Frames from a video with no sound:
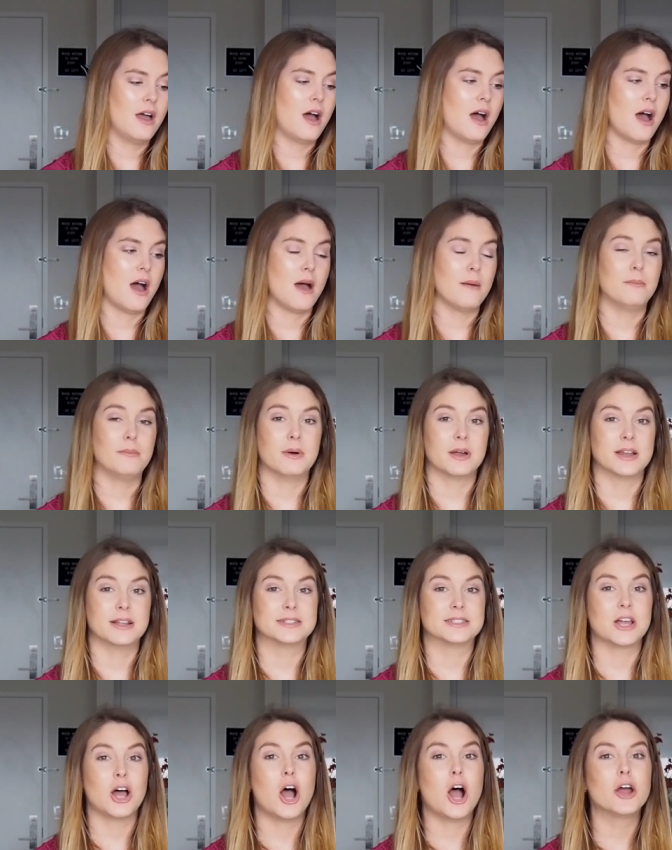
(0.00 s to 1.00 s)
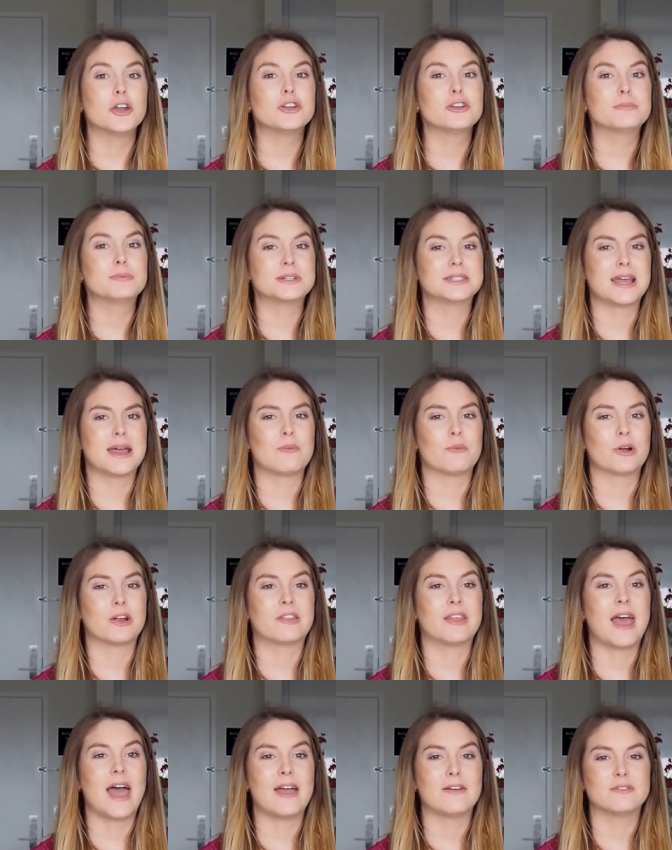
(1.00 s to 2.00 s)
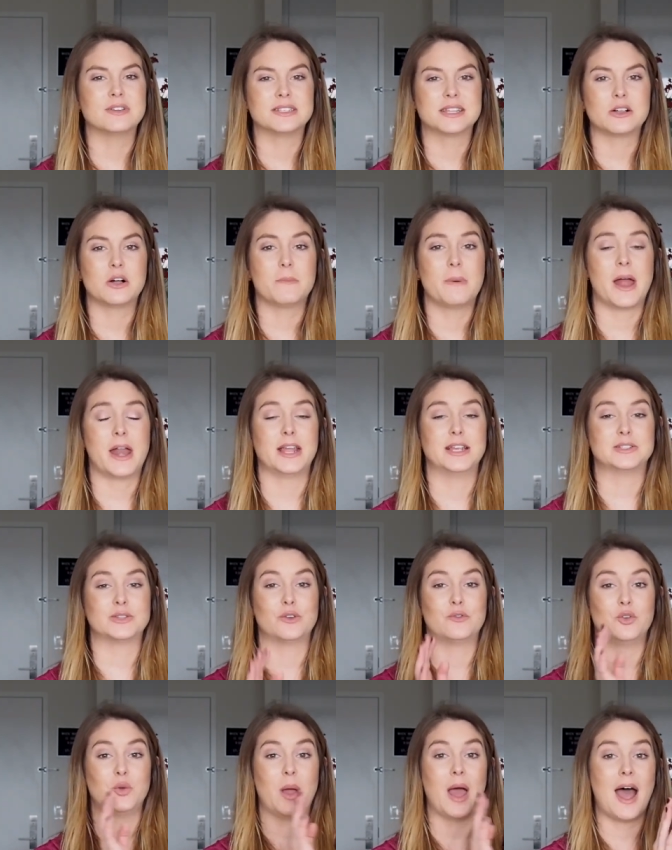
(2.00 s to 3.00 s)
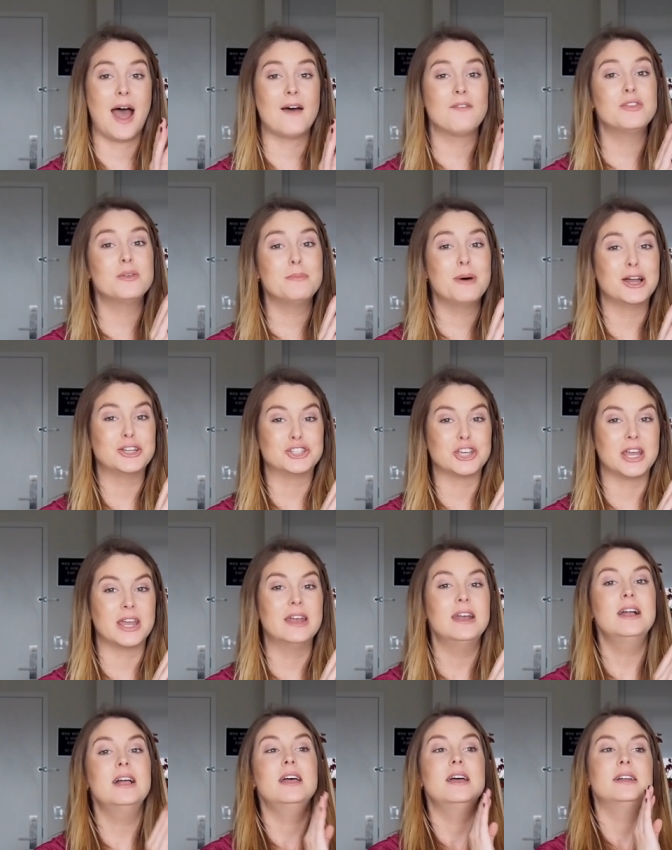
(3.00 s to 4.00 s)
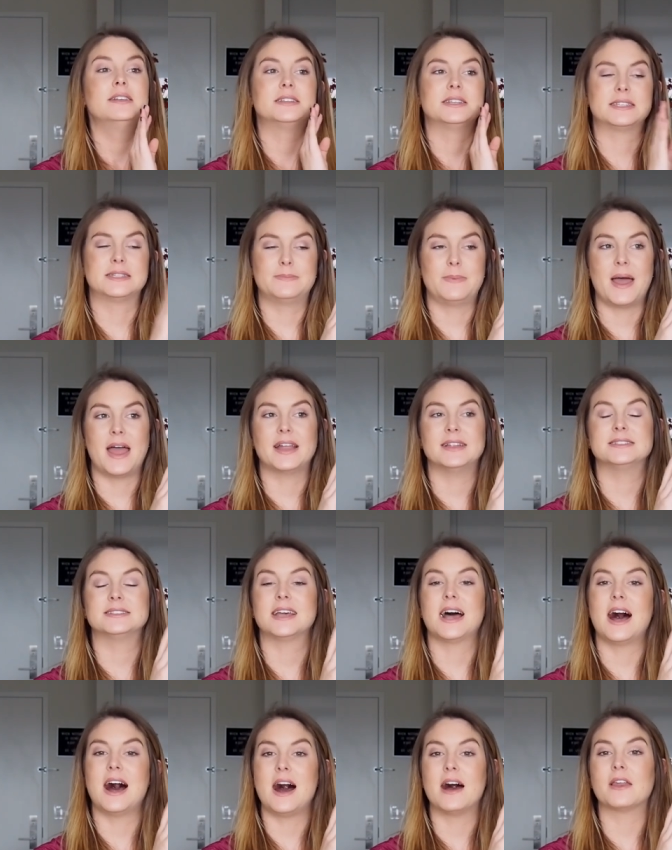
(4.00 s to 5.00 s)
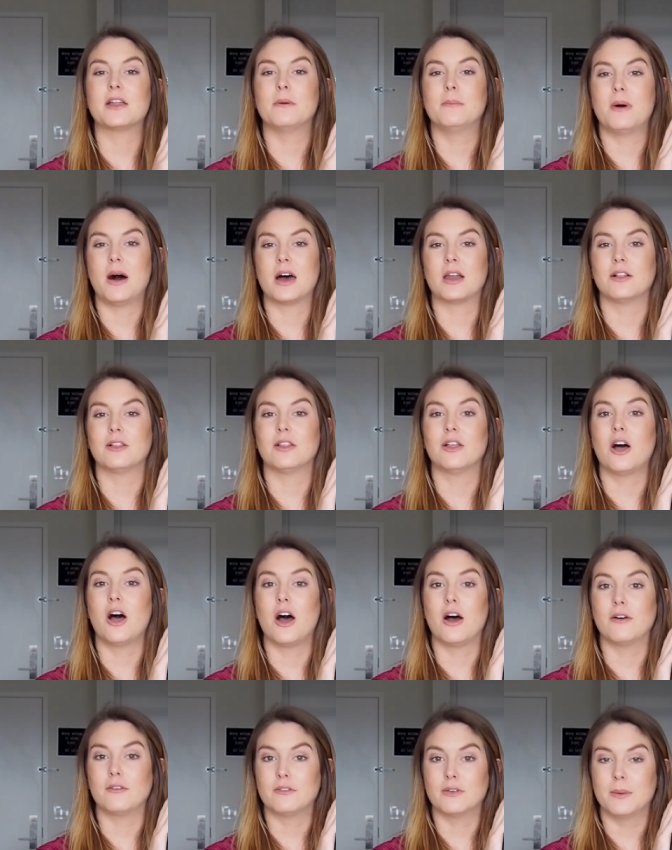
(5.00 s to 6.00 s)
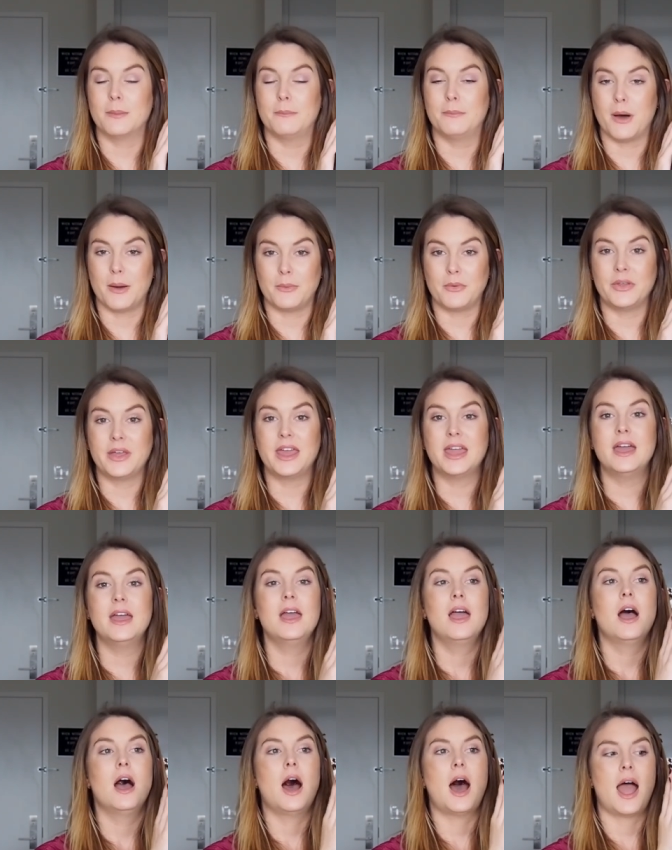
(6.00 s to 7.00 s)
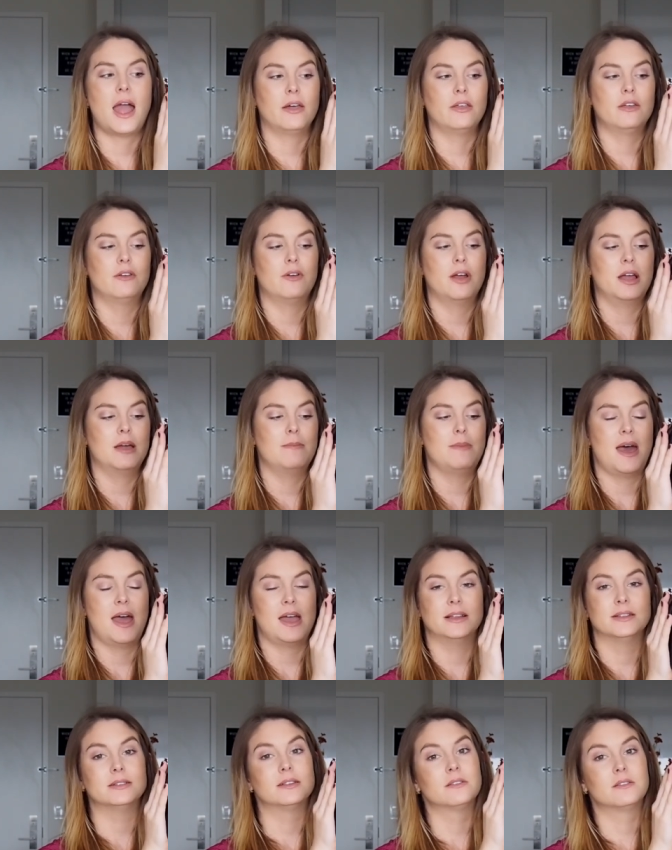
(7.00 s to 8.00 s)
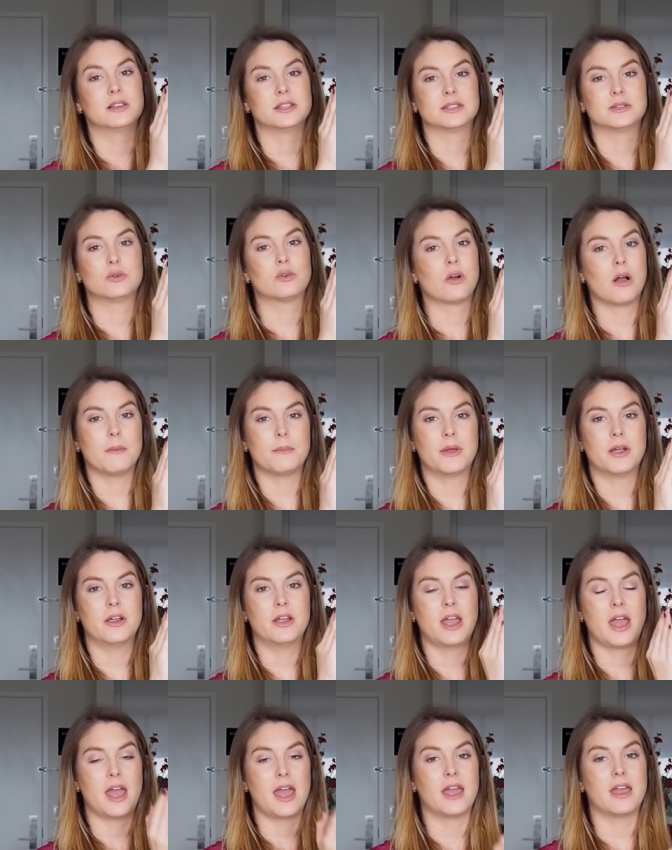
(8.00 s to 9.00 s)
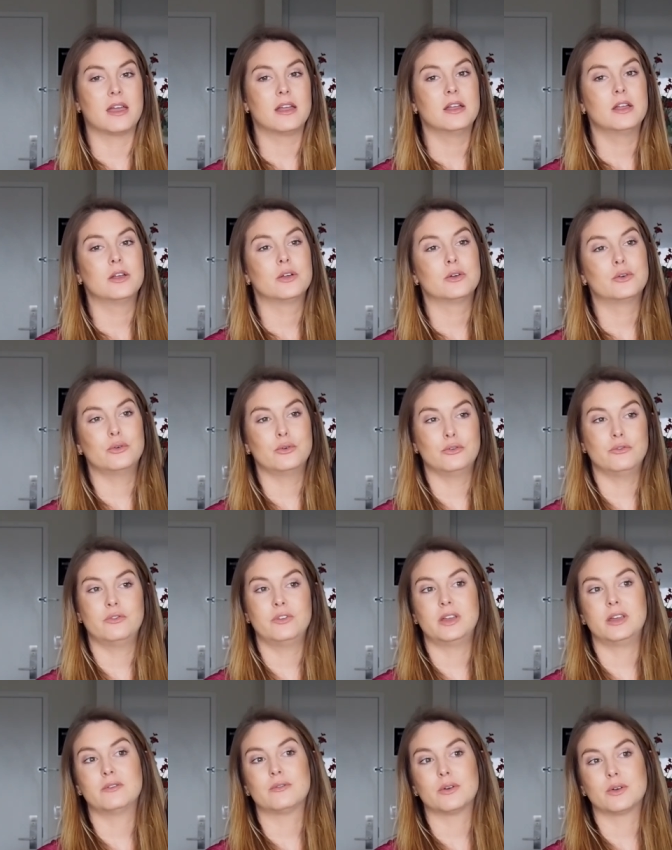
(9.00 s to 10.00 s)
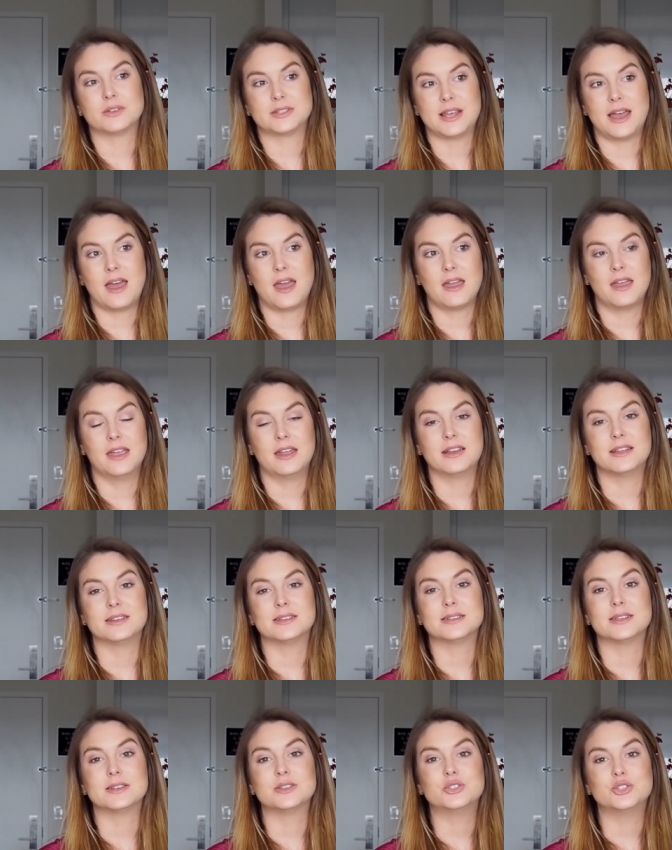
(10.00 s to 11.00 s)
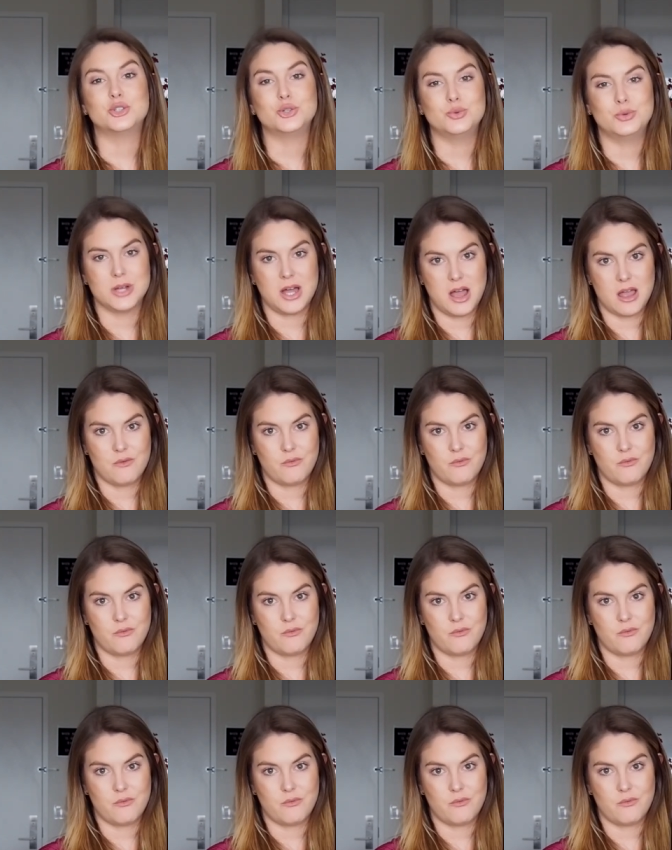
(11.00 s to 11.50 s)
uh, but it's 100% worth every single penny. So if you have the budget, to spend on a bottle of bubbly. Highly recommend this Laurent Perrier Cuvée Rosé. It is to die